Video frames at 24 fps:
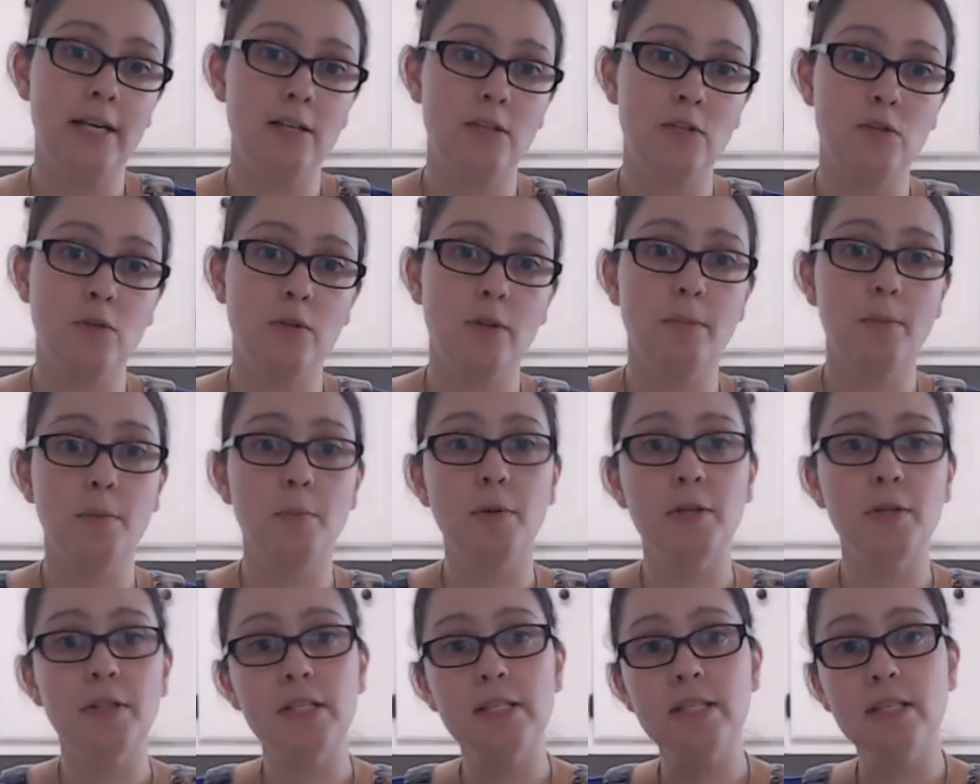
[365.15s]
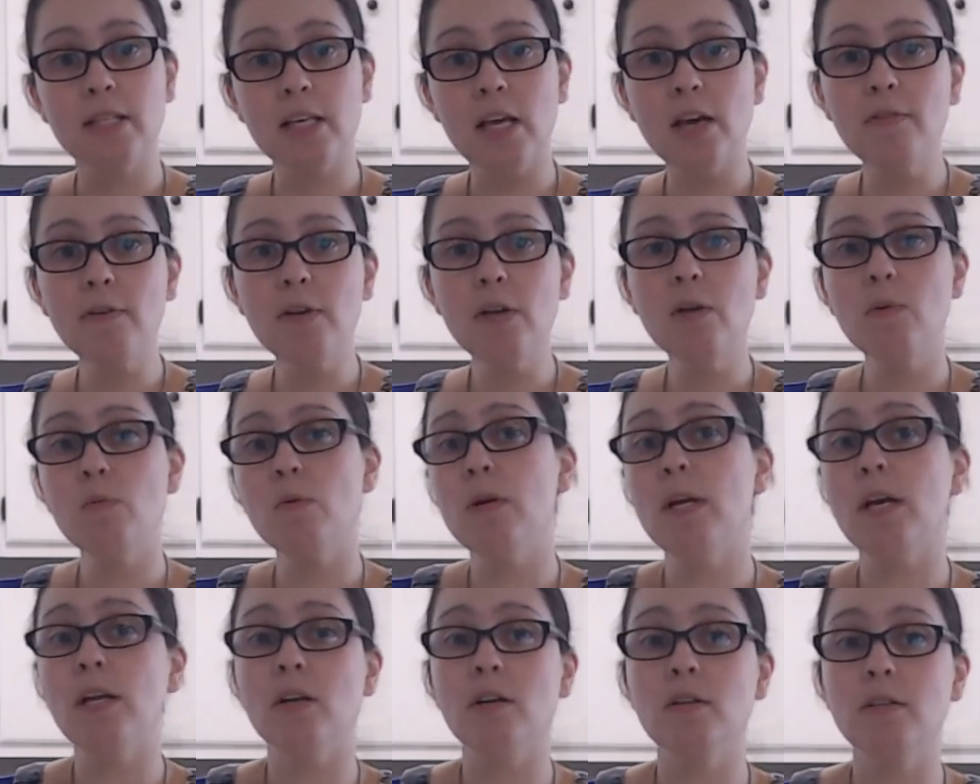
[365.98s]
So let me put this in the oven and we'll
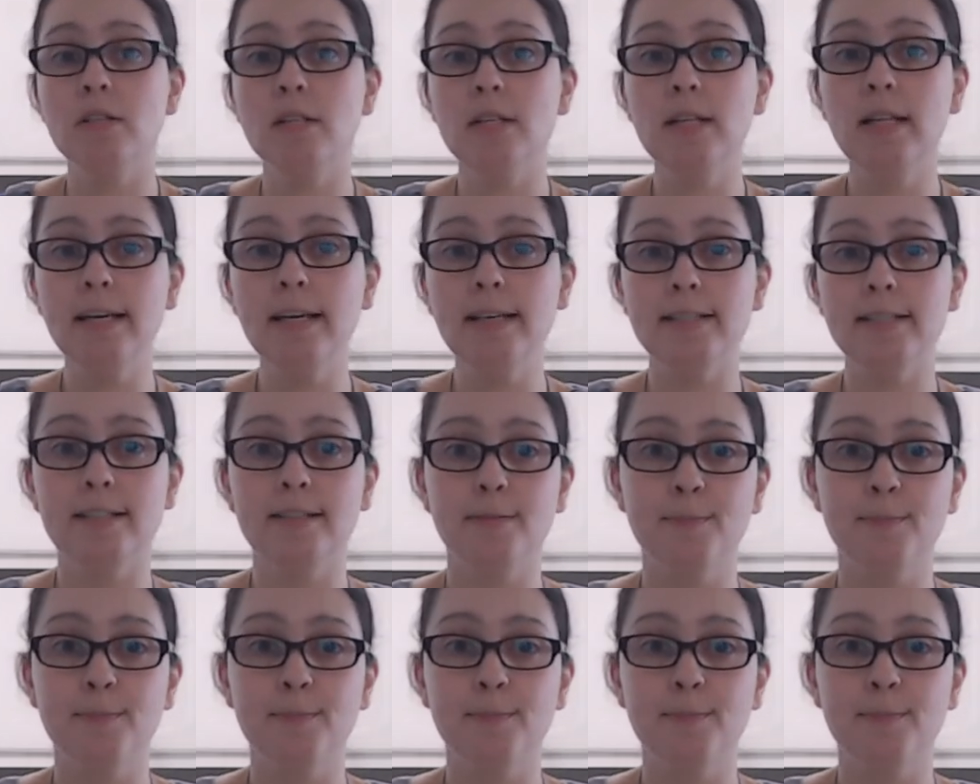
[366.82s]
get on to the glaze.